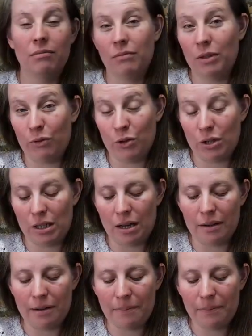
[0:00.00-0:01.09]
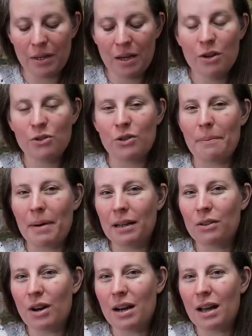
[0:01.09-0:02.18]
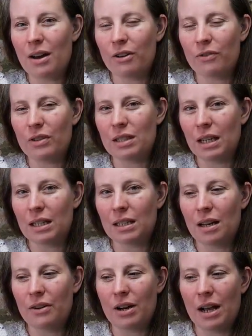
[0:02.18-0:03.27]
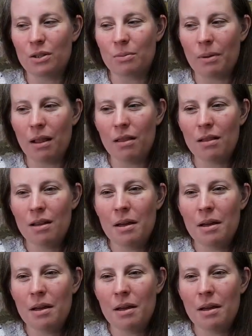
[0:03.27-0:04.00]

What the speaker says: the first color. So I might run out of the second color as well,